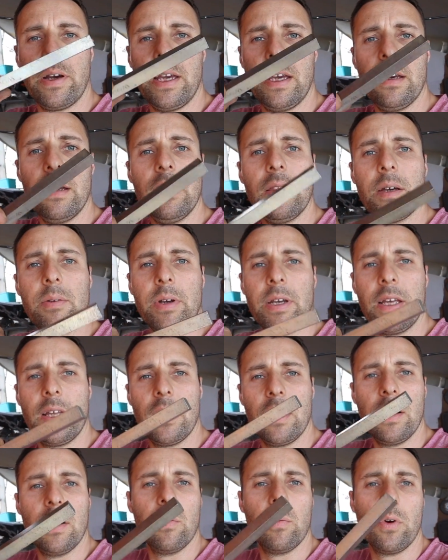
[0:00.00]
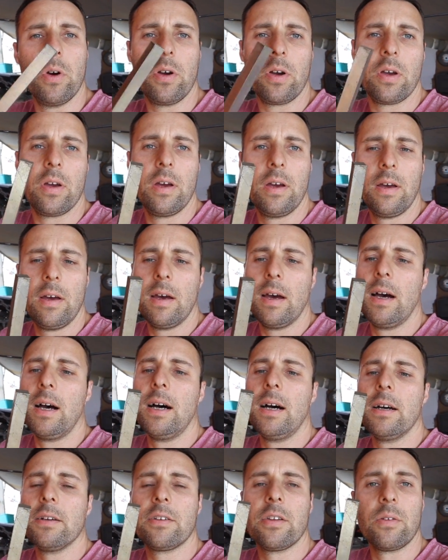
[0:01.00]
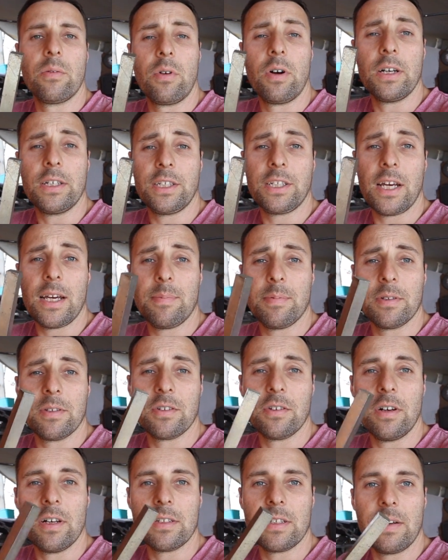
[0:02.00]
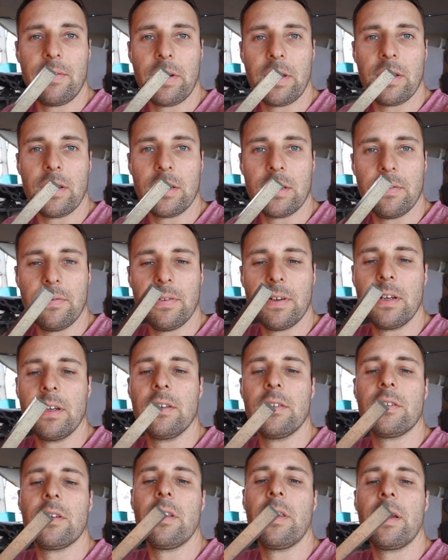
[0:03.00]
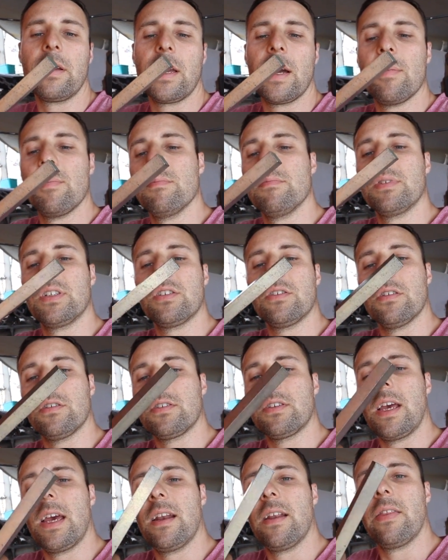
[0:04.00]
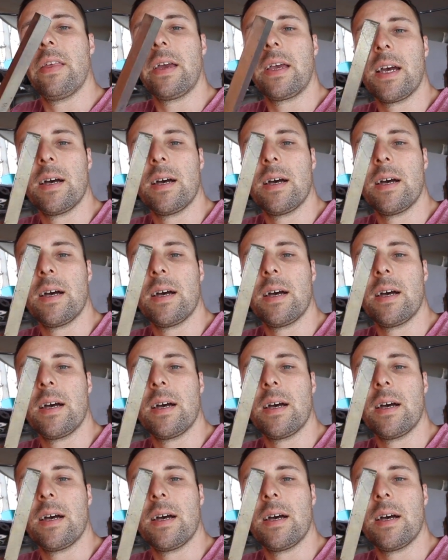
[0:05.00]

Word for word: here that we need to work uh, to the right shape and size and everything to fit in. So they come stock standard, they